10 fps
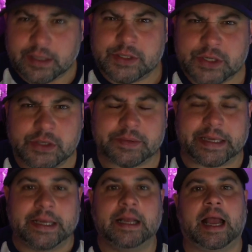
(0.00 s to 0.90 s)
Excuse
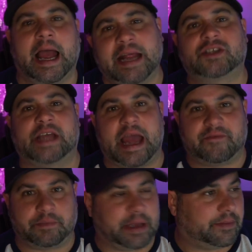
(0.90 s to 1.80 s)
me. I actually
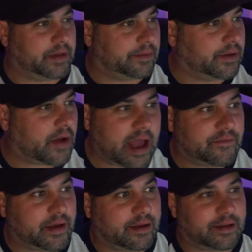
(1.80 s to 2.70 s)
have a BMW. I
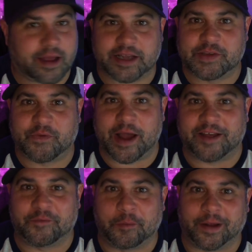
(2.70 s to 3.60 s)
have a
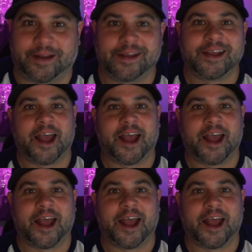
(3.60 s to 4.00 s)
X5, but